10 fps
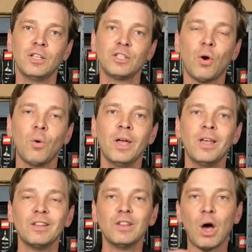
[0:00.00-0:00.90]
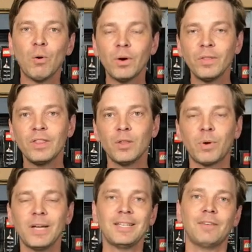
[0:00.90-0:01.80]
So lower than the
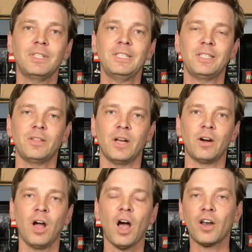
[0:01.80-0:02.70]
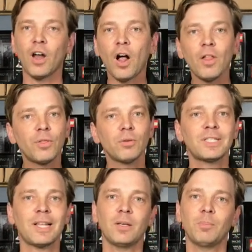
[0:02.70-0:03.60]
price I've listed there on all of those
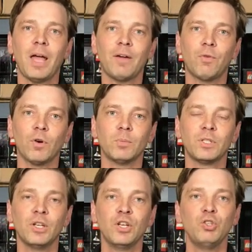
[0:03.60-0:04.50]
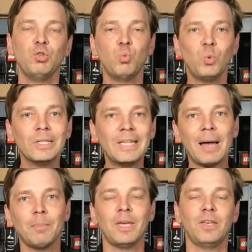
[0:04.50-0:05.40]
selling platforms, you will
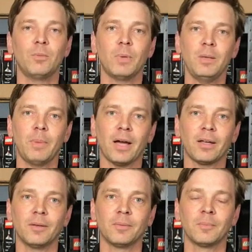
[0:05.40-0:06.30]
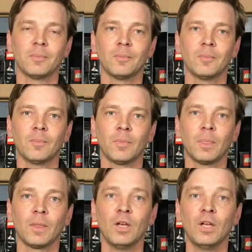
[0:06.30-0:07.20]
not make your money back.
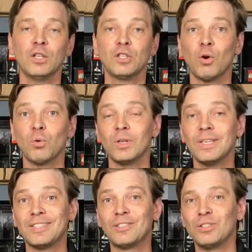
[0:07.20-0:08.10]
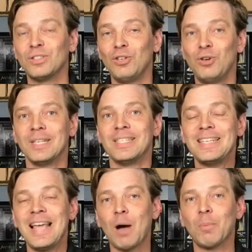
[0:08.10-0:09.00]
So you can
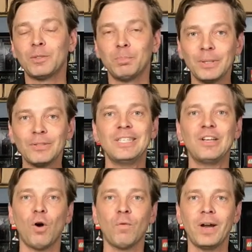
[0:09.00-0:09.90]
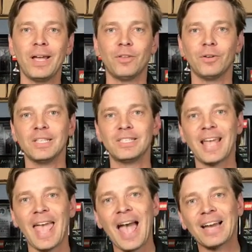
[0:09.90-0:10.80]
see how much built-in overhead there is
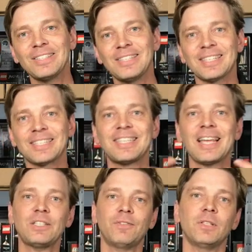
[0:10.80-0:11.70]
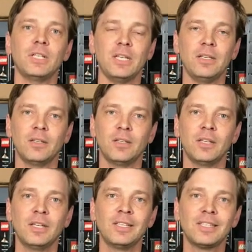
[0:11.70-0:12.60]
to actually successfully
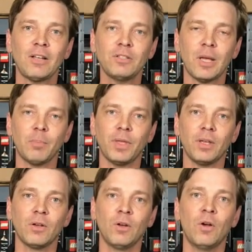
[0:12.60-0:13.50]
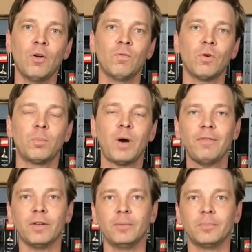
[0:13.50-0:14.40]
sell something for a
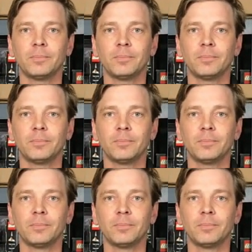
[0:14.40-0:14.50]
profit.